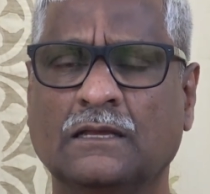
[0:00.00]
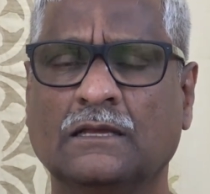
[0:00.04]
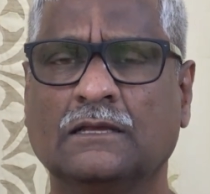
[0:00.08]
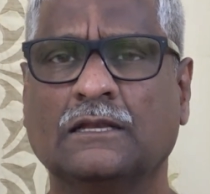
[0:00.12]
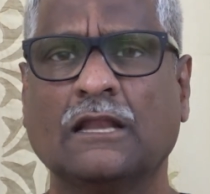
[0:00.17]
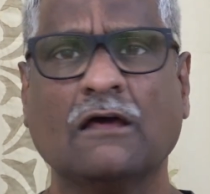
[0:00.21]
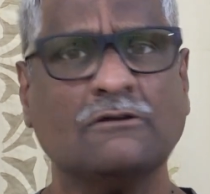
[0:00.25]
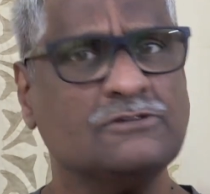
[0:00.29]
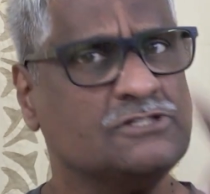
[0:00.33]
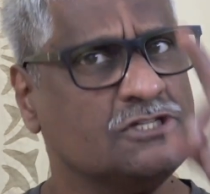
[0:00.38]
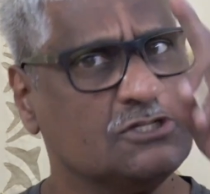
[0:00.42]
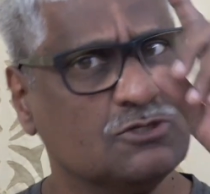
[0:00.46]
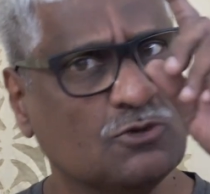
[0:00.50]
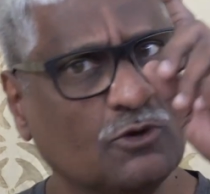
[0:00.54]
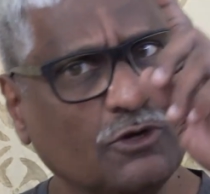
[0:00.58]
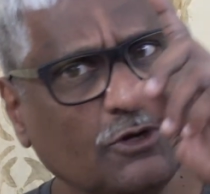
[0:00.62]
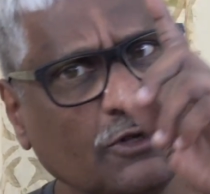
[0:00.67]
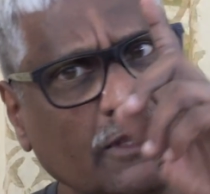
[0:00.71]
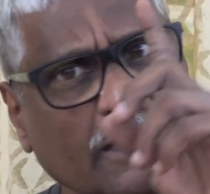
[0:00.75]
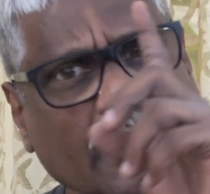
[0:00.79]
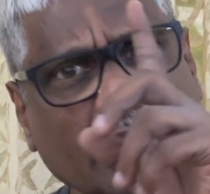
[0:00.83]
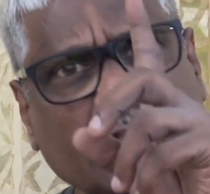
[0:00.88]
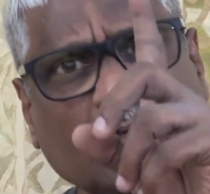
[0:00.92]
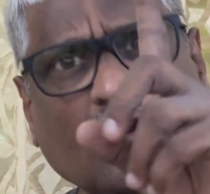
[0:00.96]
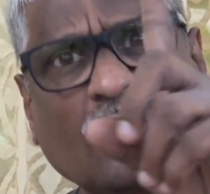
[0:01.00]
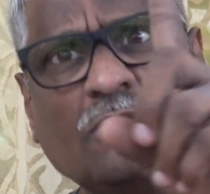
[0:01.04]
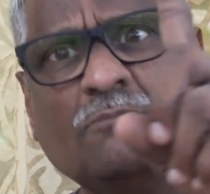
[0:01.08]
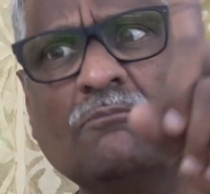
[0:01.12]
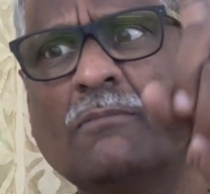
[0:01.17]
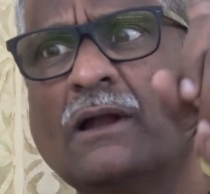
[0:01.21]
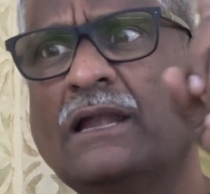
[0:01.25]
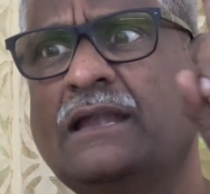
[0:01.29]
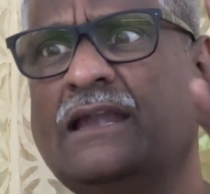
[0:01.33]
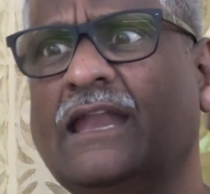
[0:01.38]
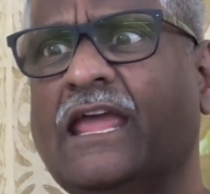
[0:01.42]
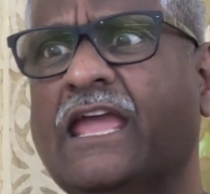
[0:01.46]
Now she's going to get on
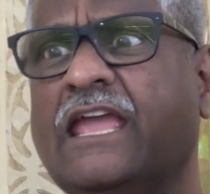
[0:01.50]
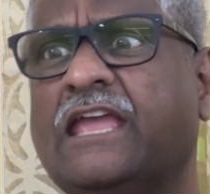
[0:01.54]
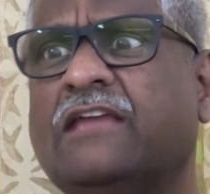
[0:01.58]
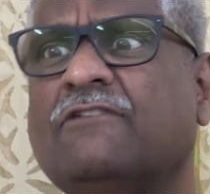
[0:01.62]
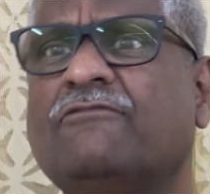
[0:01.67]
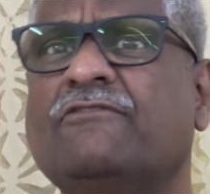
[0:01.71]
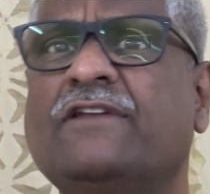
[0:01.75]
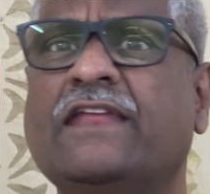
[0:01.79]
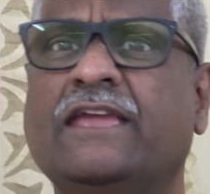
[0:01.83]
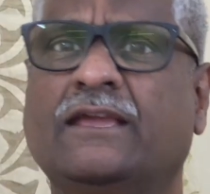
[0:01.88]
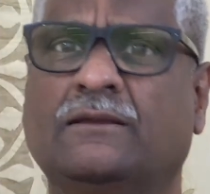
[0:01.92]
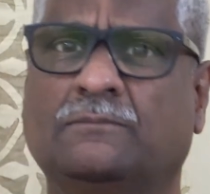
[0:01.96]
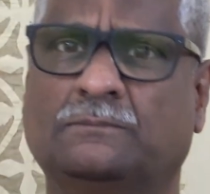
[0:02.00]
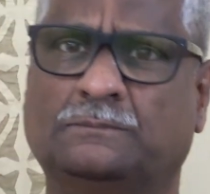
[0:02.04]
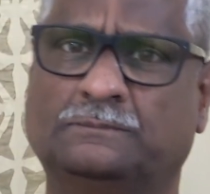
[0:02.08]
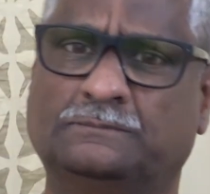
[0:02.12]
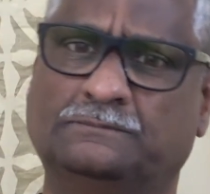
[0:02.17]
Monday evening.